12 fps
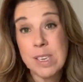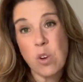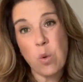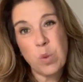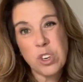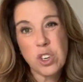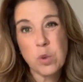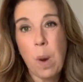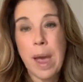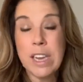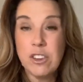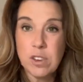so which is
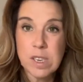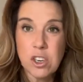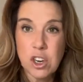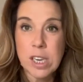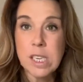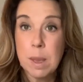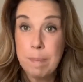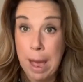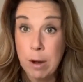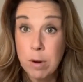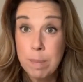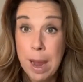why I do suggest the
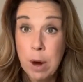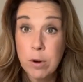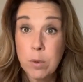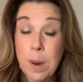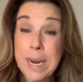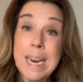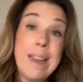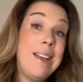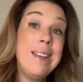battery powered one.